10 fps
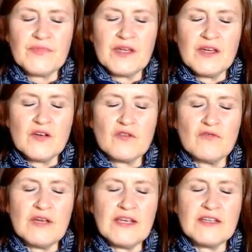
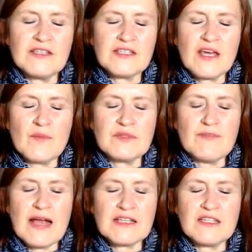Greenness comes
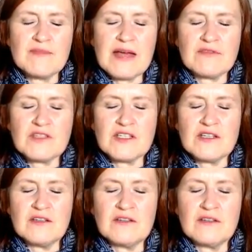back to the
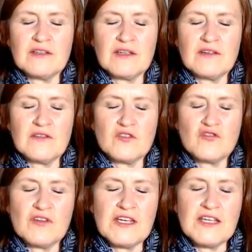mountain, and the
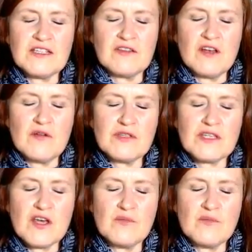trees and the lower slopes